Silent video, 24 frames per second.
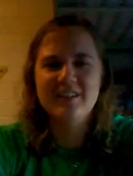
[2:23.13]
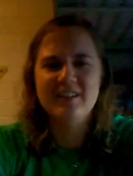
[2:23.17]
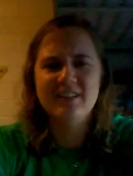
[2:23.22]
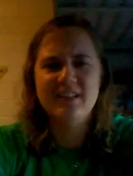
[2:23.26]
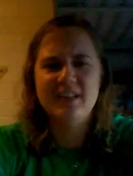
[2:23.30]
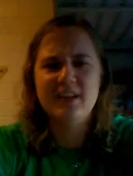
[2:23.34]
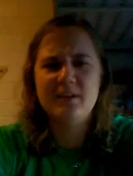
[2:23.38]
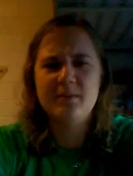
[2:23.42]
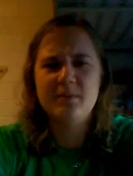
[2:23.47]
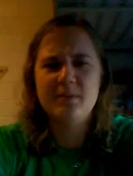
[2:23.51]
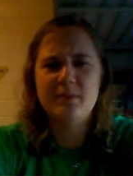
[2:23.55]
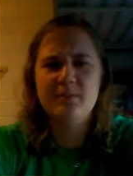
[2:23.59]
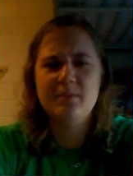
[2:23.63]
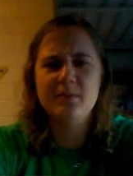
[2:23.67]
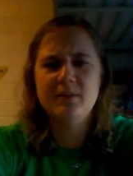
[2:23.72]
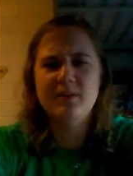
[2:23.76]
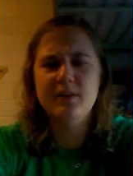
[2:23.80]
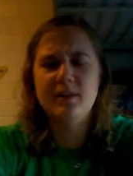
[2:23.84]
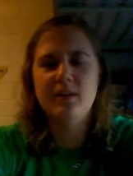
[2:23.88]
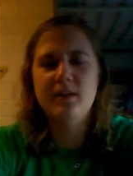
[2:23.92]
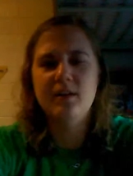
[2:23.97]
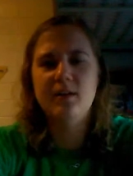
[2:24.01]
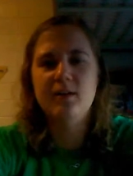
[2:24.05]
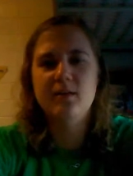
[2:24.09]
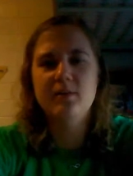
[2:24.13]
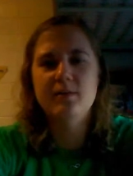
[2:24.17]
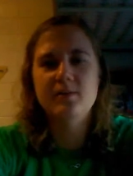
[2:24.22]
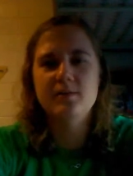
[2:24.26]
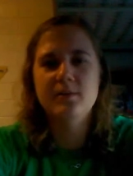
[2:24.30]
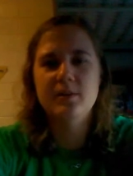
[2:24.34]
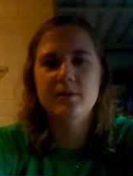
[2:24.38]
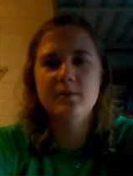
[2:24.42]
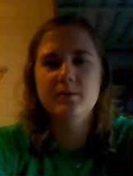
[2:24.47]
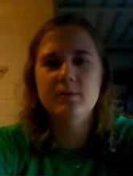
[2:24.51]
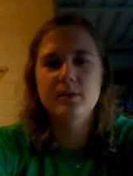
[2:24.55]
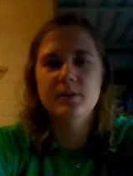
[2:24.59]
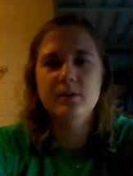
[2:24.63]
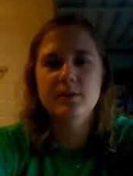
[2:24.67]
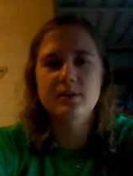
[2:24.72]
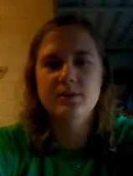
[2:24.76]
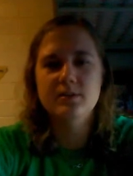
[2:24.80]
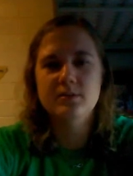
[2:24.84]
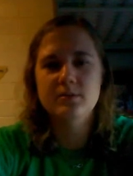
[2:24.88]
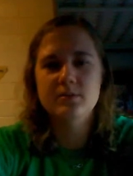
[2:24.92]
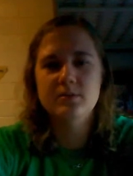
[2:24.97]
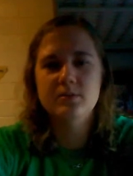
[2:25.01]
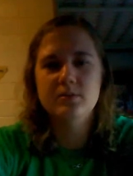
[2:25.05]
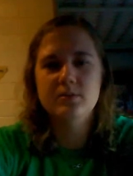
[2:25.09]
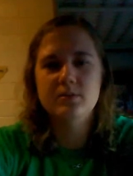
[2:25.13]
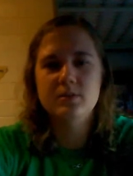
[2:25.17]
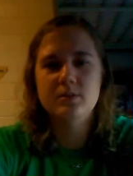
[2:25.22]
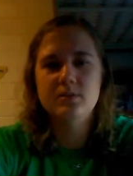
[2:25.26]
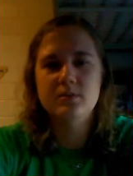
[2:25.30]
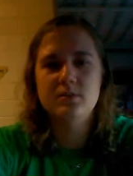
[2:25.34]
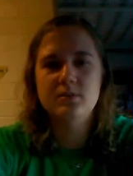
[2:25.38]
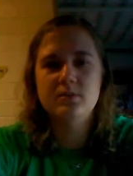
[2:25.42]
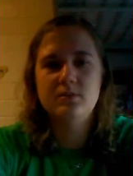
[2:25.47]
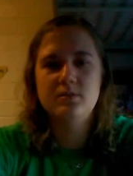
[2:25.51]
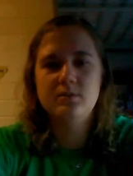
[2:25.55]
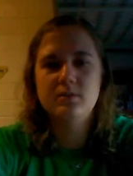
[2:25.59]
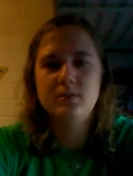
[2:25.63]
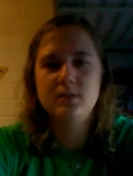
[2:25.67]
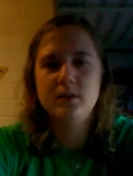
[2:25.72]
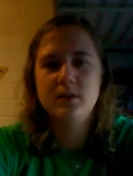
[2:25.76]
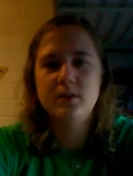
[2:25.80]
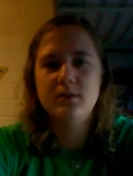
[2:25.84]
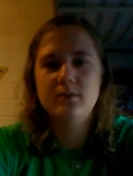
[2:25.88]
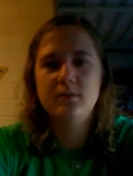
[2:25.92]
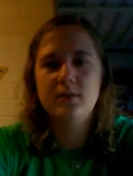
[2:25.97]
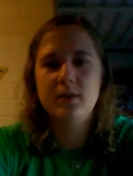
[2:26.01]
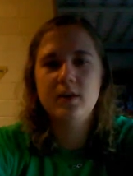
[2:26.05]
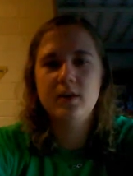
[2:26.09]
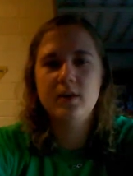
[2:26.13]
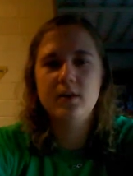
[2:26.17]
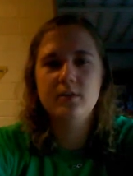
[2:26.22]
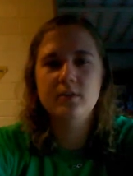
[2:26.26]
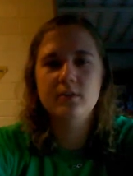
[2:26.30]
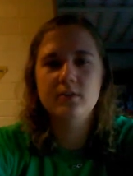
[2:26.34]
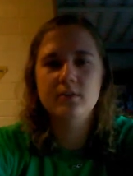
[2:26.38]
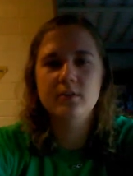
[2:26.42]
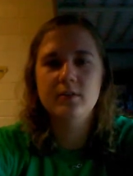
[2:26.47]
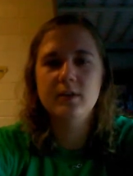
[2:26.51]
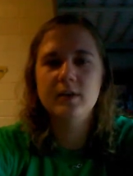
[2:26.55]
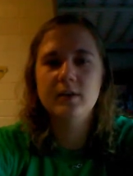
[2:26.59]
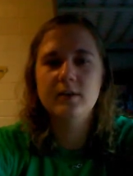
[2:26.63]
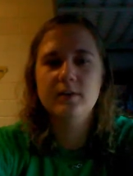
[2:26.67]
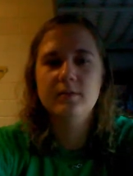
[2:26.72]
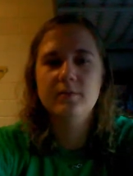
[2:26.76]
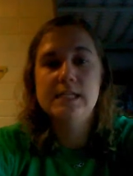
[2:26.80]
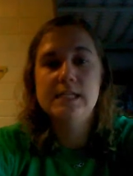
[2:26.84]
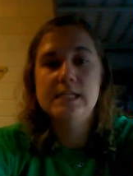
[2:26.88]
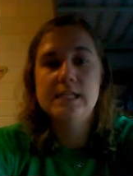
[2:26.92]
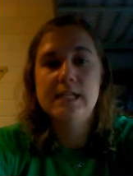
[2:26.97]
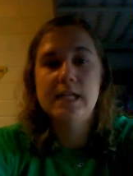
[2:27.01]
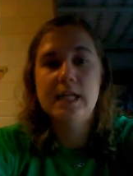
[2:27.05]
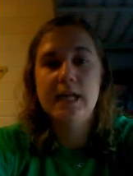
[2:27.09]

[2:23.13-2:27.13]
A lot of people didn't know who I was, which was kind of angering.